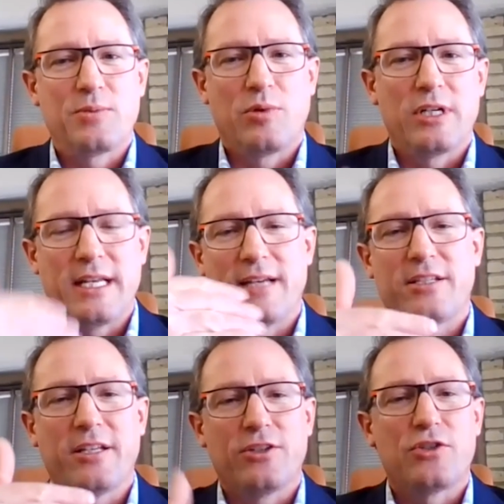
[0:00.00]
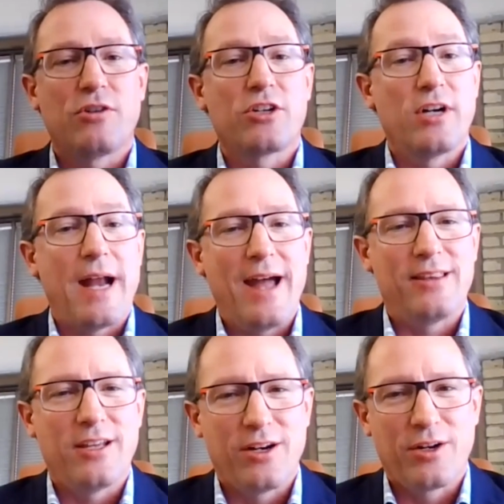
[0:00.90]
oh. we're testing the structure at
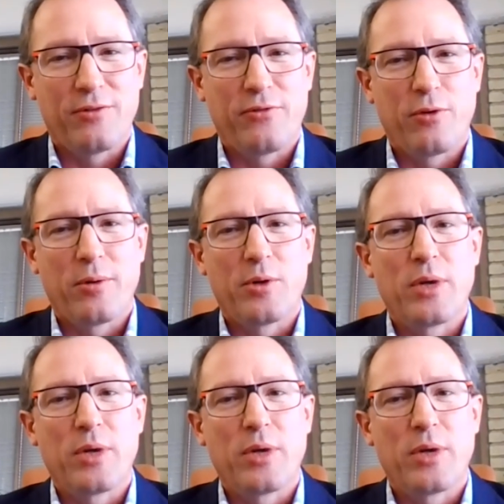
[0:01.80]
that unconformity.